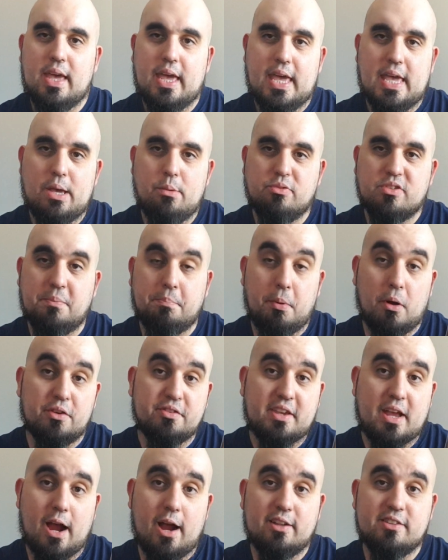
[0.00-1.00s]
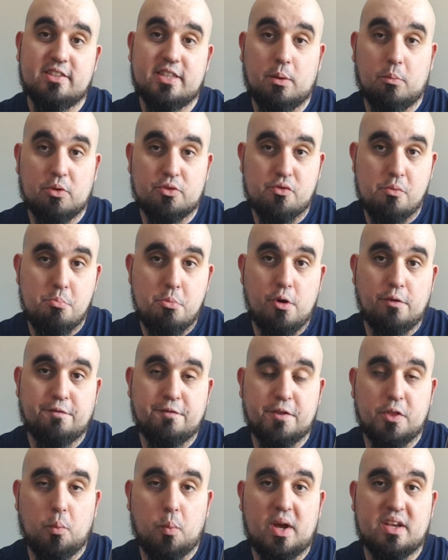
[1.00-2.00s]
He was a boss character that was removed
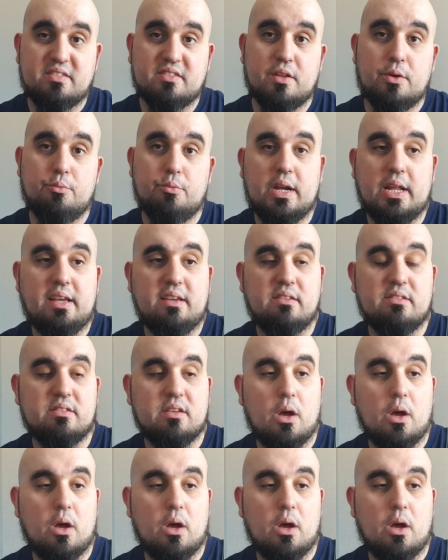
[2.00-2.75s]
for the Western release,